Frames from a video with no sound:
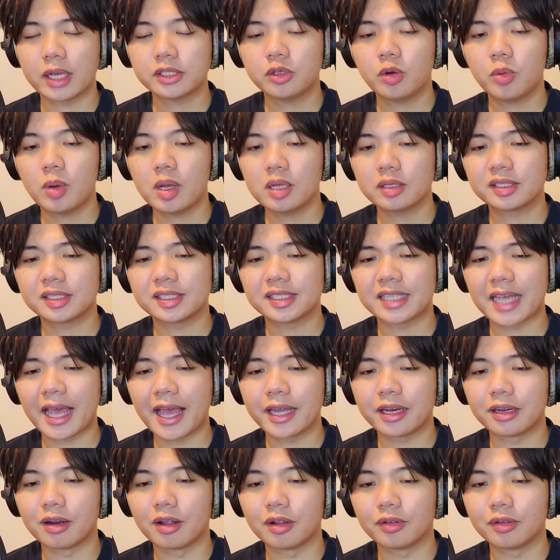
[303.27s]
is Noelle
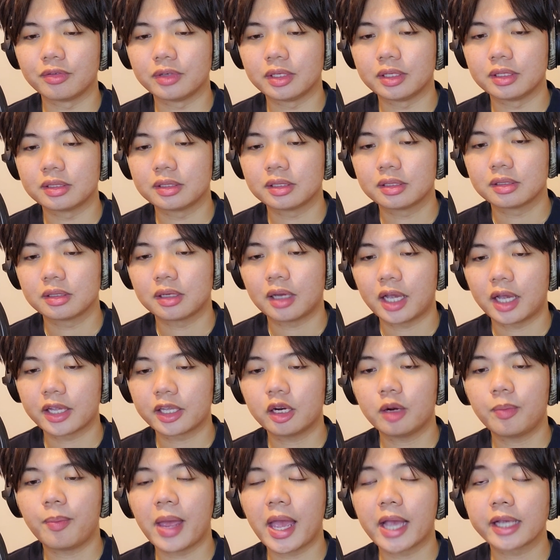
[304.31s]
sad in all these? I
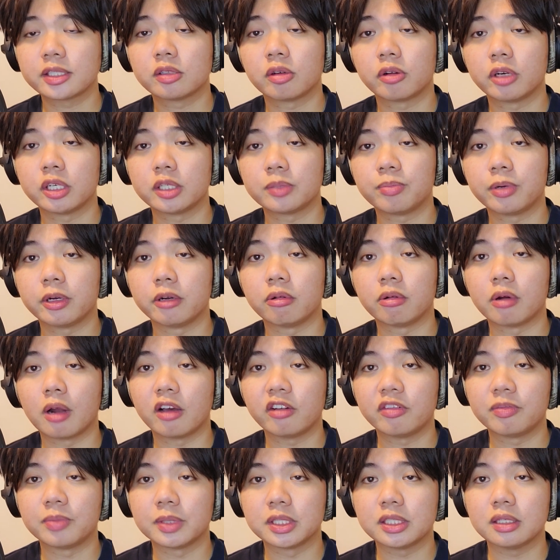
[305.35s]
get her backstory is pretty
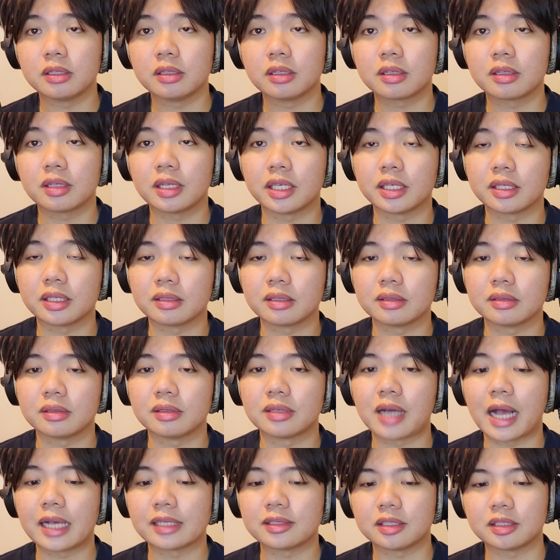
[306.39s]
rough, but she looked like
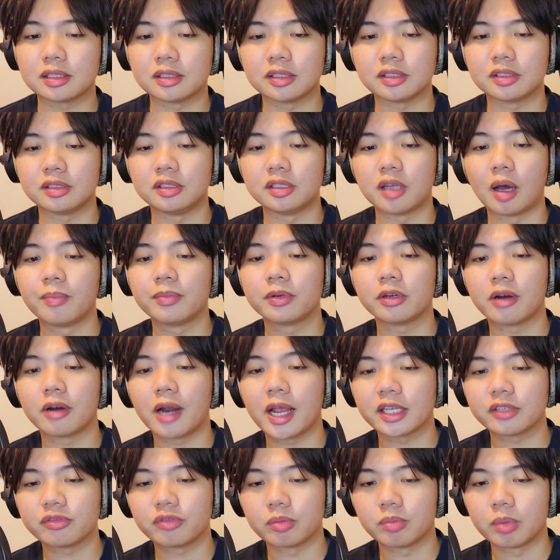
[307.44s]
Asta just dumped her
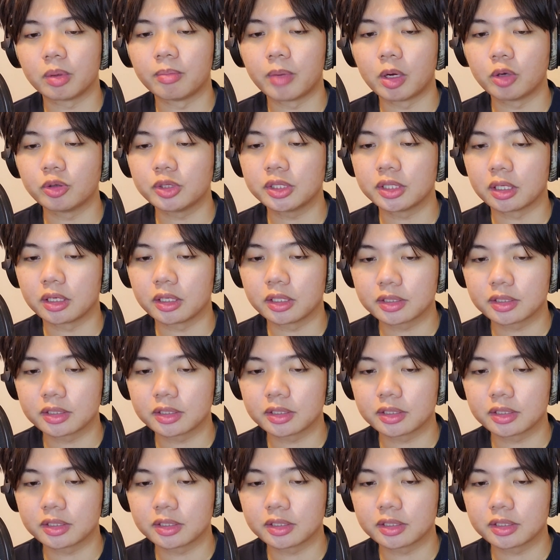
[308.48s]
ass for mimosa or